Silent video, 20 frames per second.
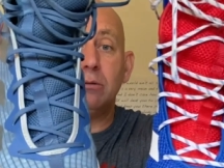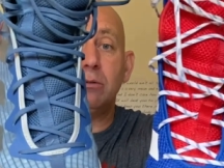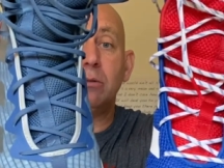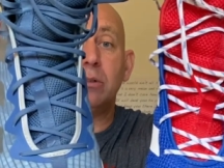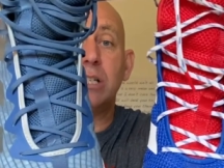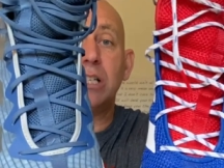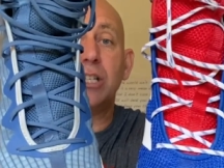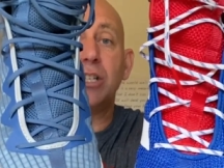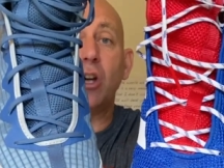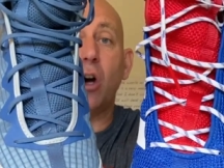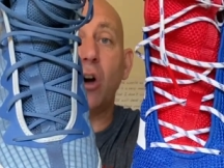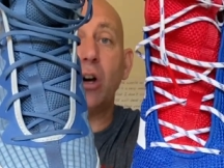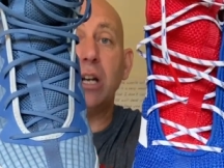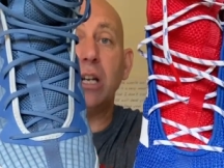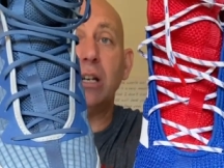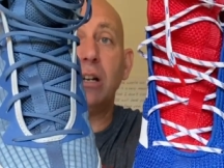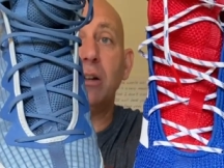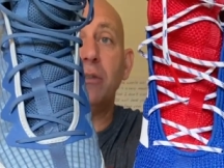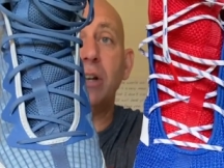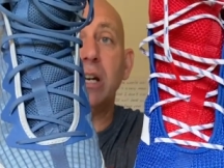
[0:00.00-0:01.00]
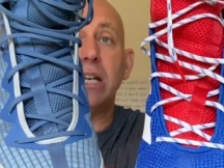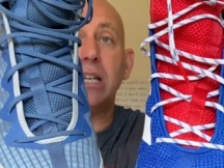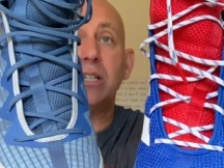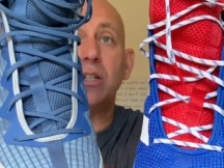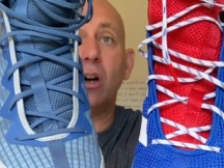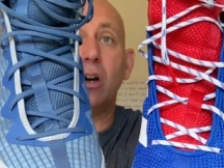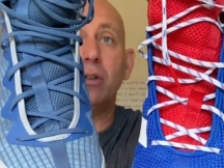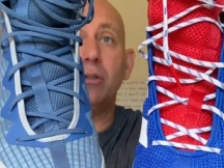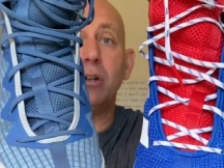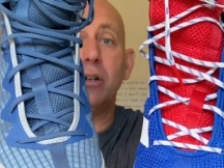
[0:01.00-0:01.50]
design that is
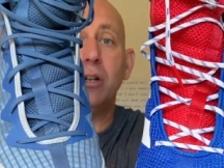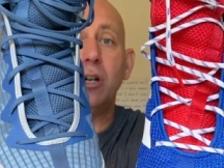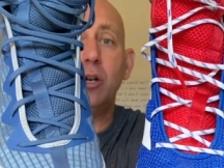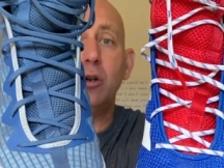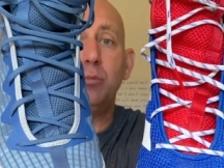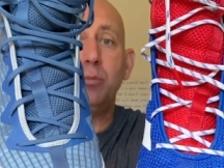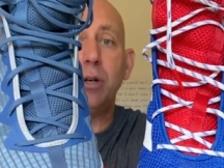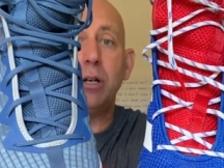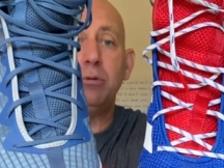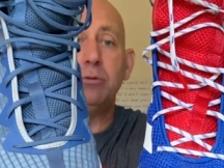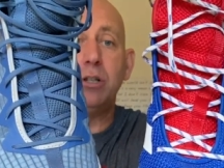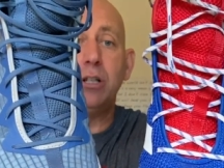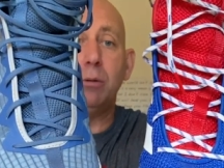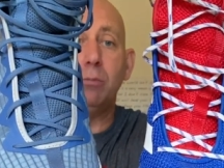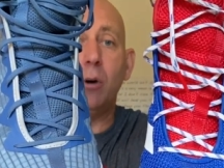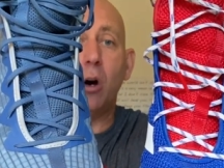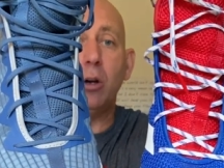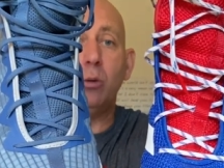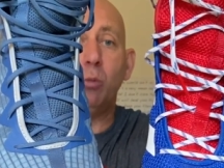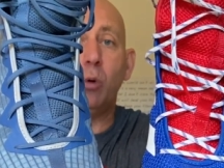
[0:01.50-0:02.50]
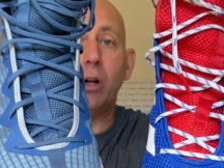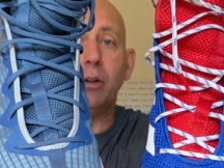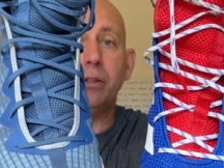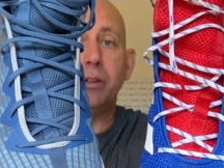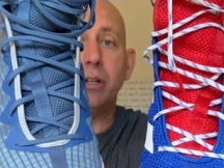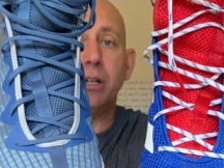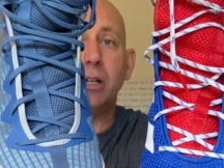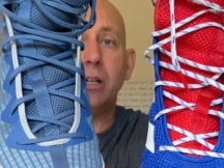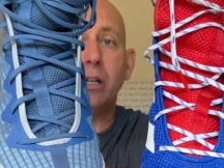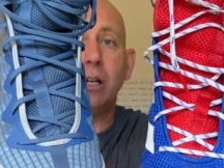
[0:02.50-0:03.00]
on the new boots. You might want
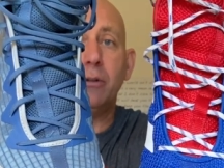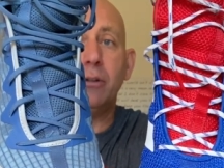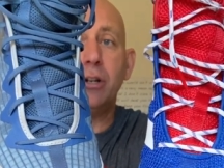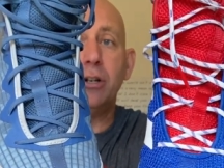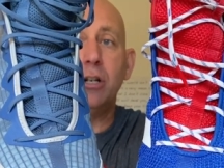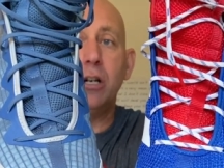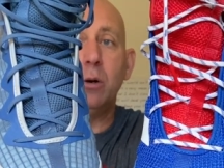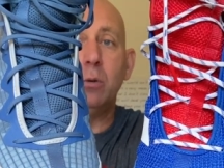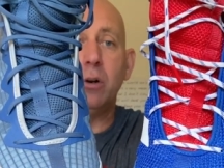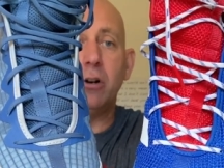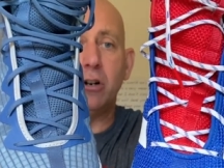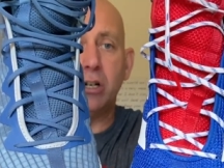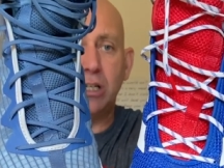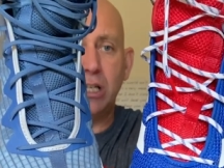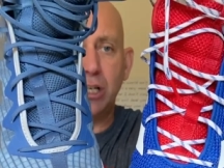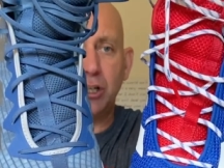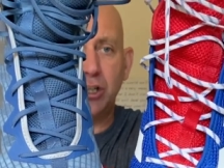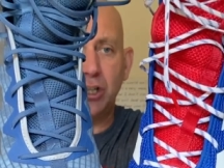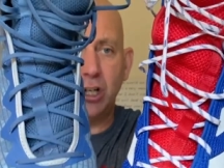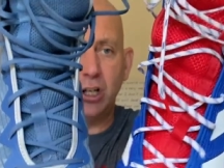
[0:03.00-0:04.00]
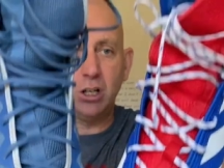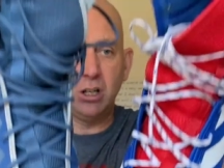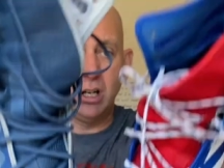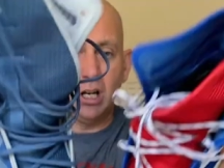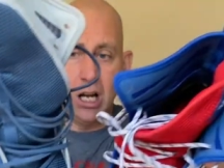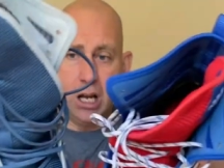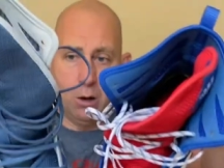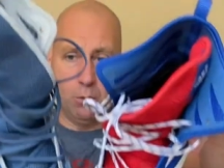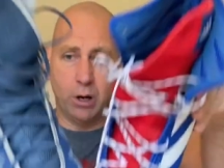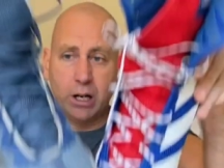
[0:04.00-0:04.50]
the newer edition.
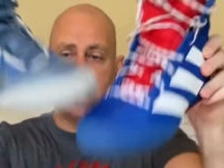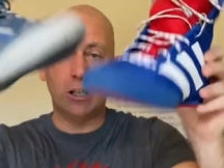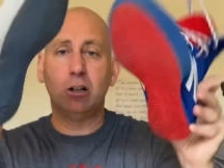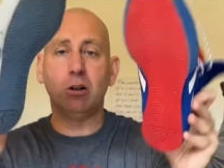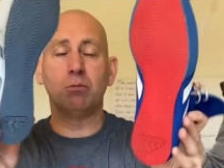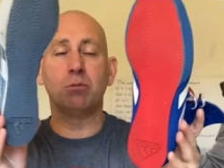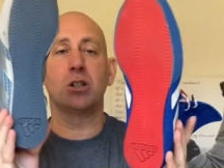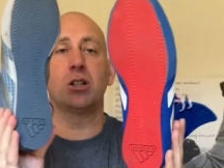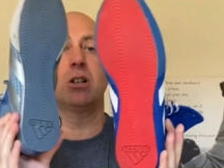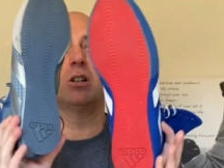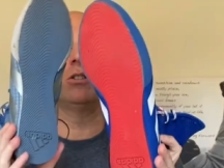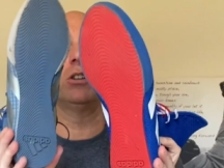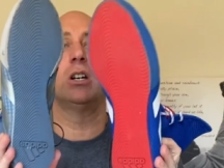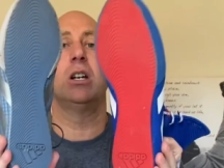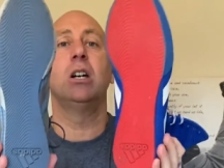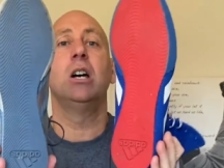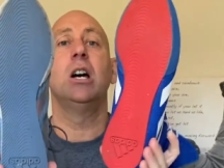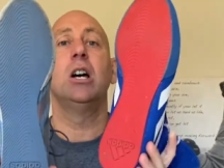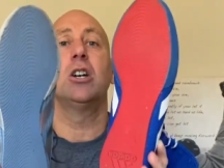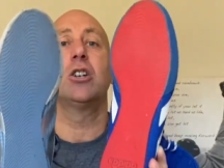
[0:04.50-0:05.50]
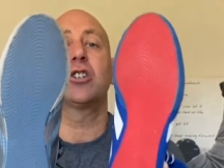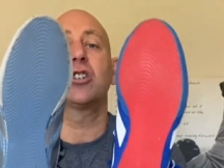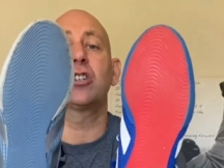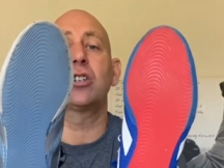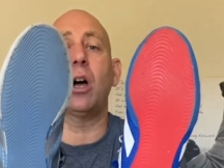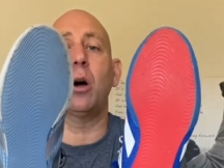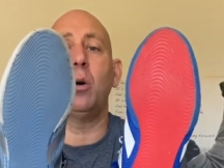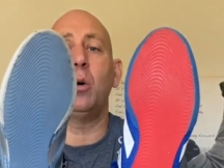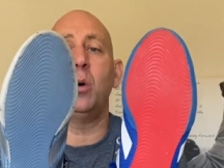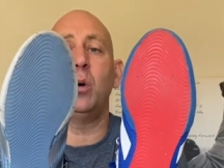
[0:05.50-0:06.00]
When it comes to the
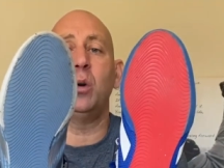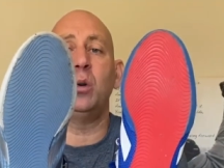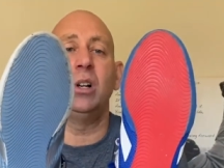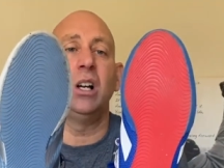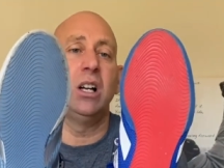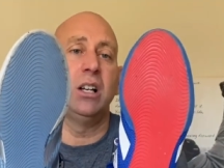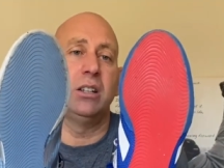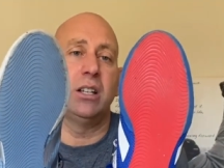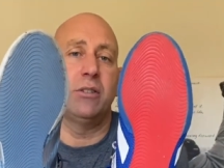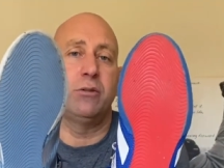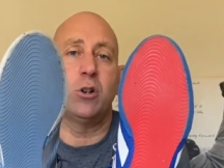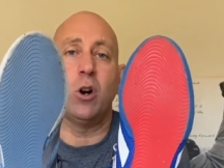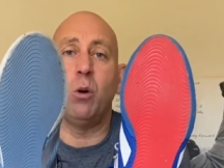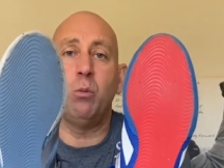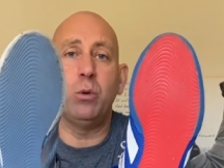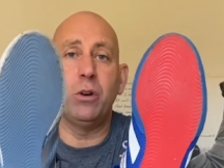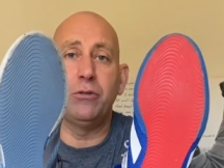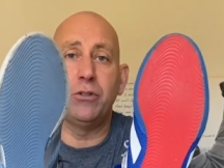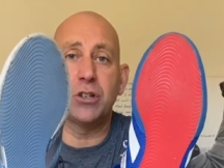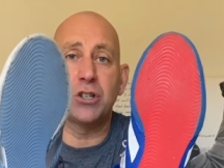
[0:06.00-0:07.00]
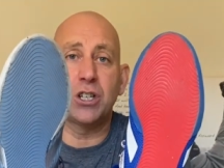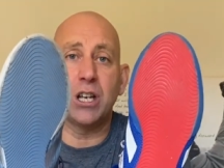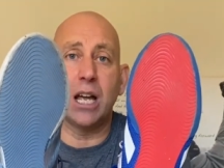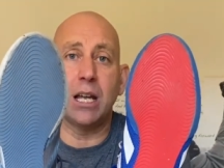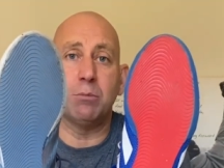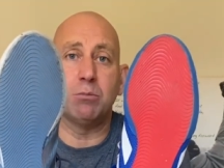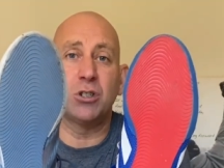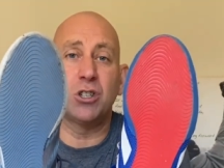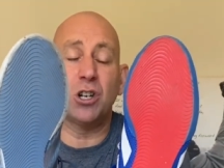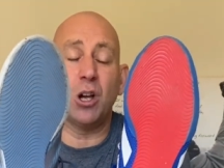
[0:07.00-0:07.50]
sole, they've gone with the
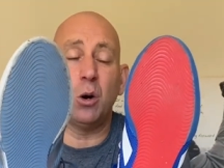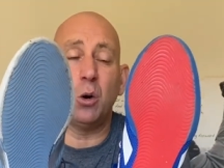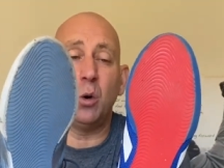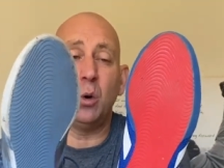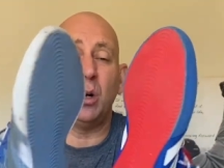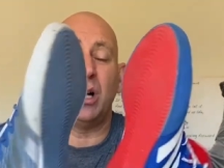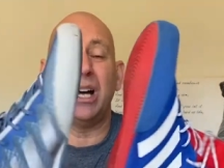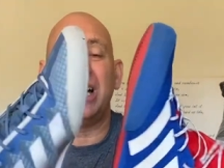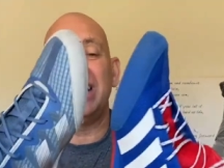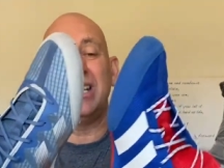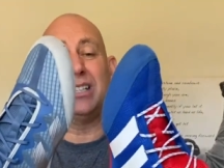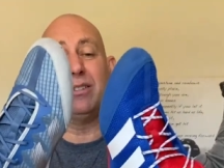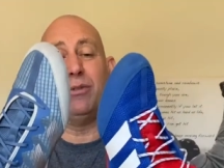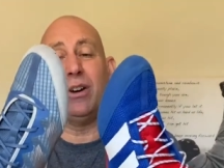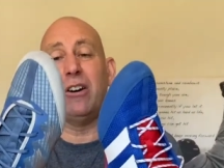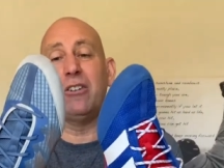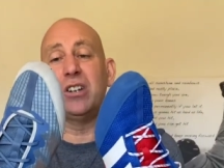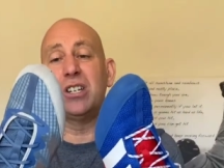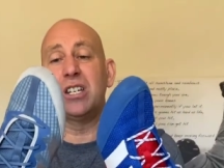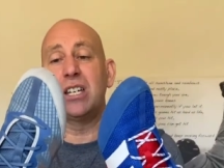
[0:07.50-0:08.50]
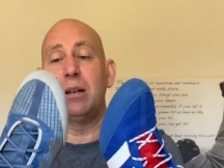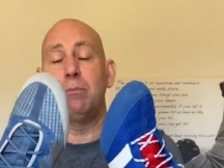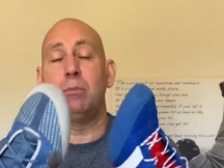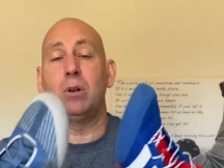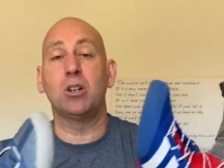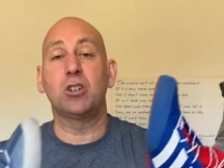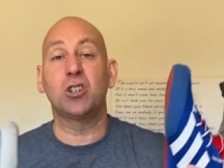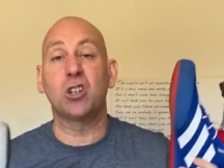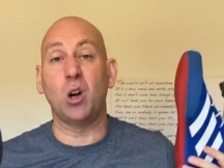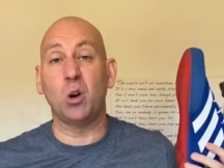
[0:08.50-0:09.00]
same sole, and it's a very similar
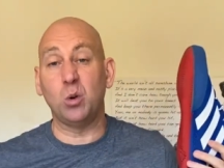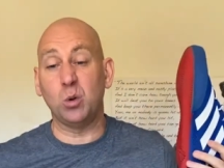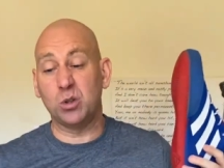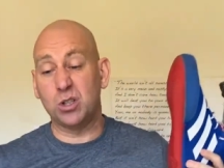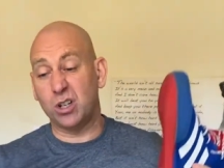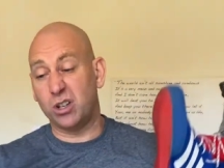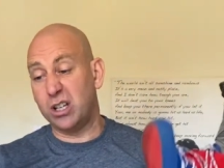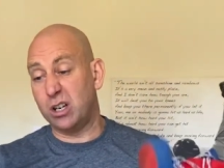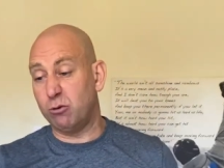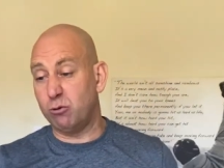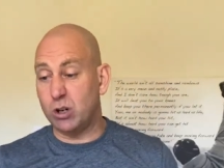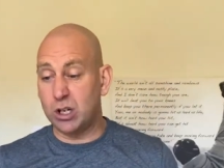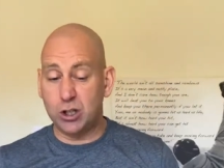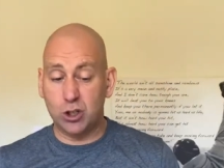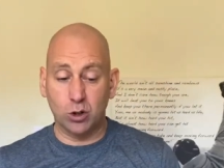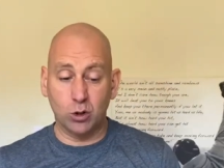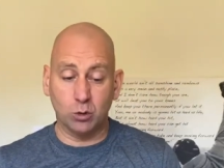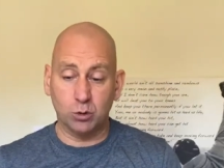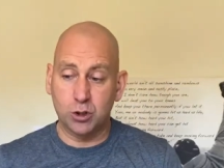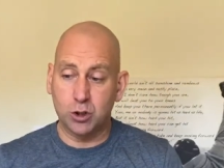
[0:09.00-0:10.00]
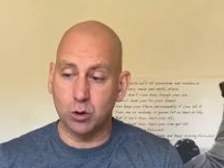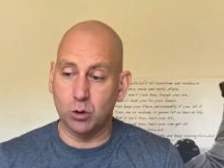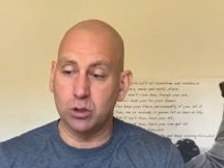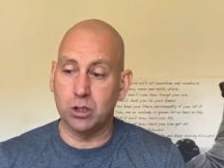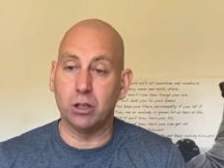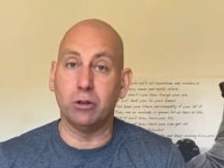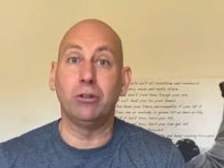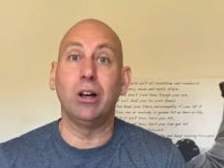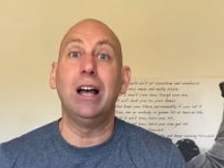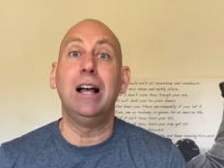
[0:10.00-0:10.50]
sole to the original sort
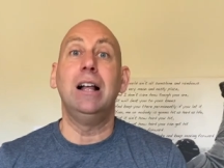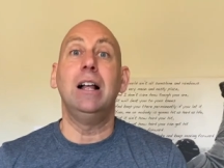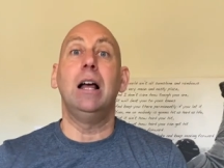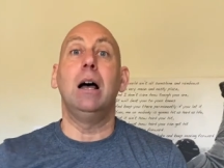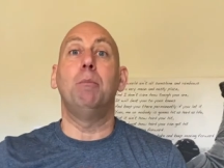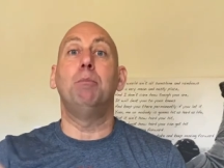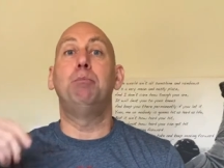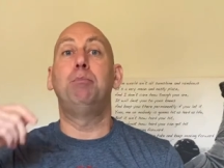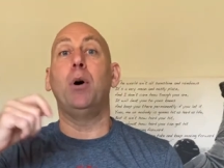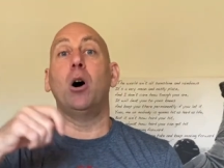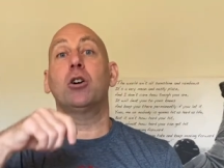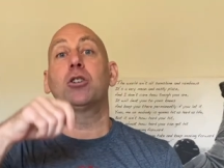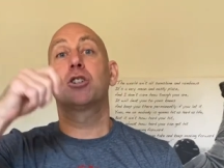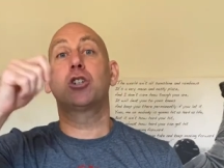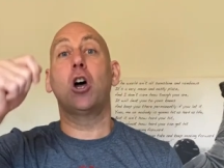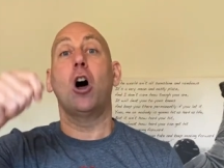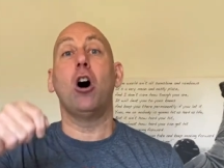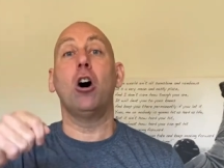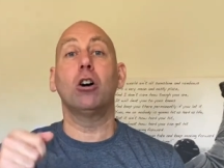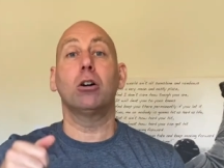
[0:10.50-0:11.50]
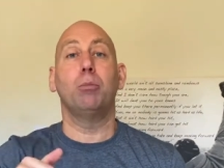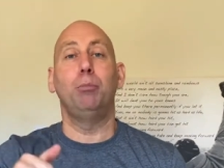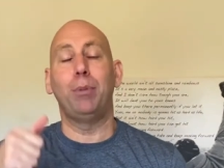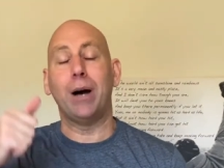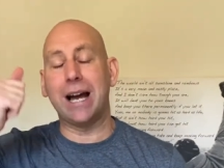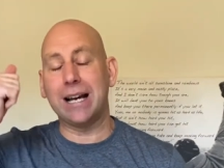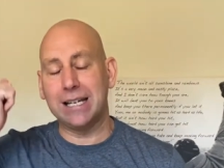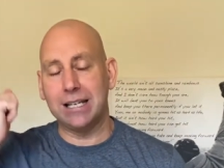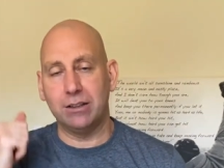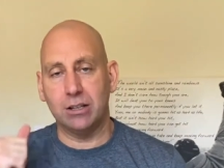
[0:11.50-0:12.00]
of Box Hog
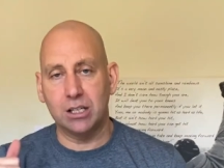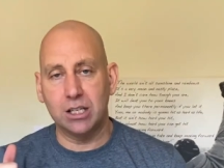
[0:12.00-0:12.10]
back in the